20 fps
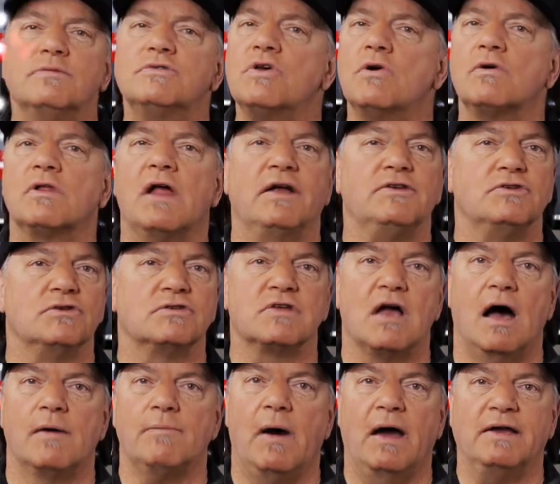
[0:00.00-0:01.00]
I'm so glad you
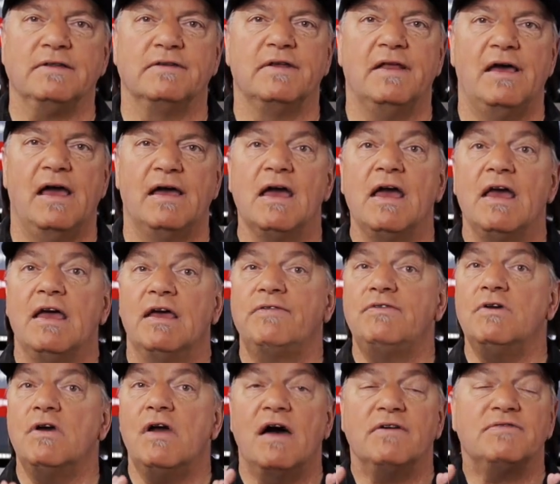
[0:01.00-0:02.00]
stopped by today.
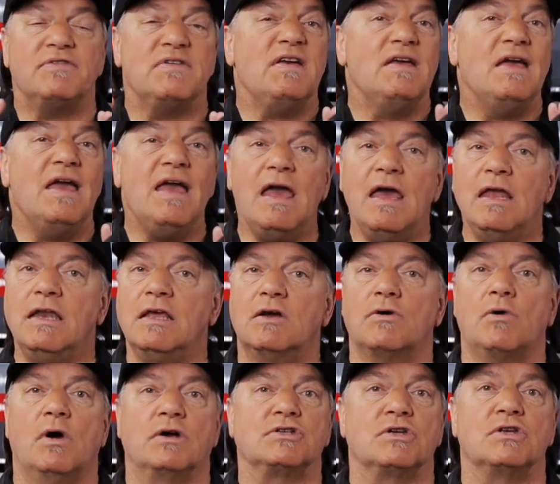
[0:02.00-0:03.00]
If you have
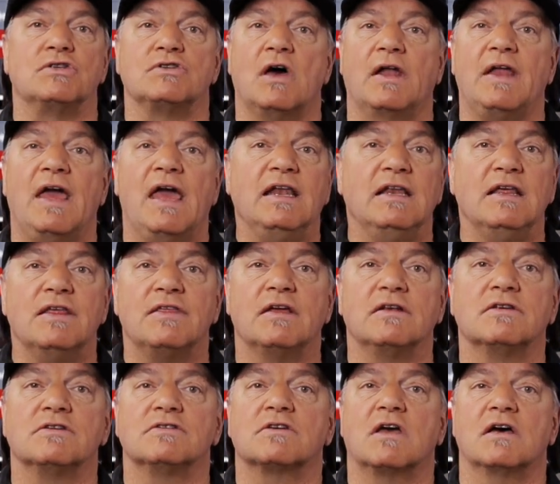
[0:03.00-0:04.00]
any questions on
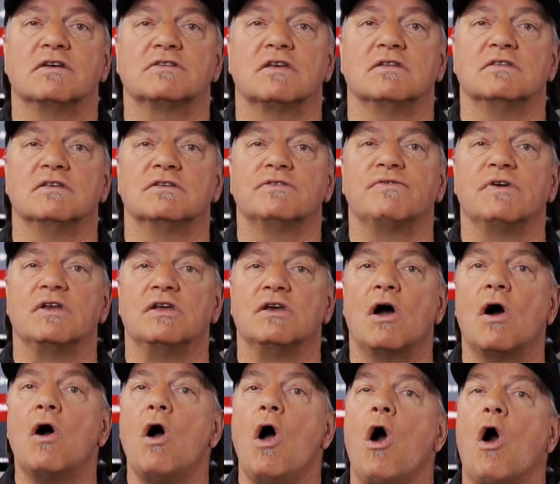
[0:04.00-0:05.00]
anything discussed in this
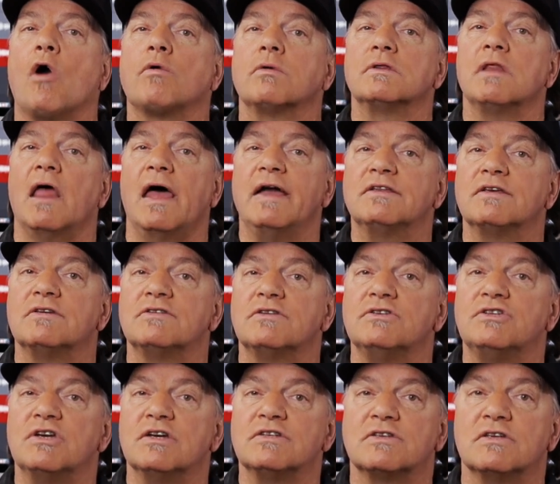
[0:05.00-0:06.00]
video or would like to
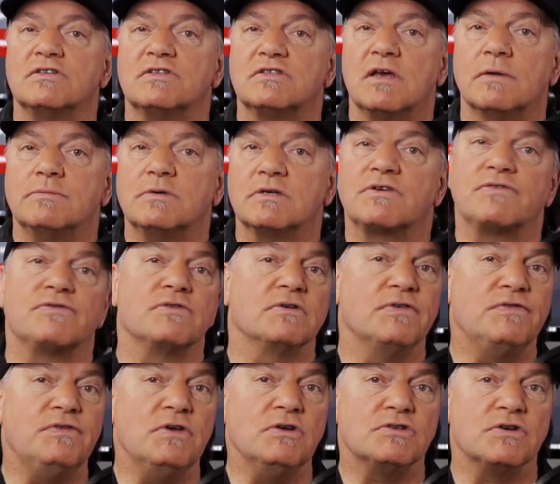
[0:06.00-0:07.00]
suggest a subject
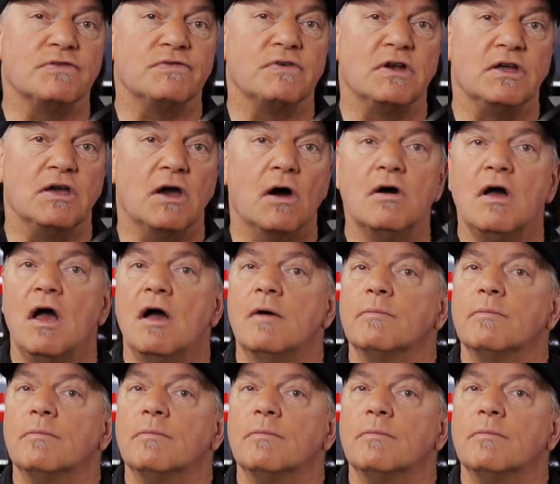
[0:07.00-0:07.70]
for a future video,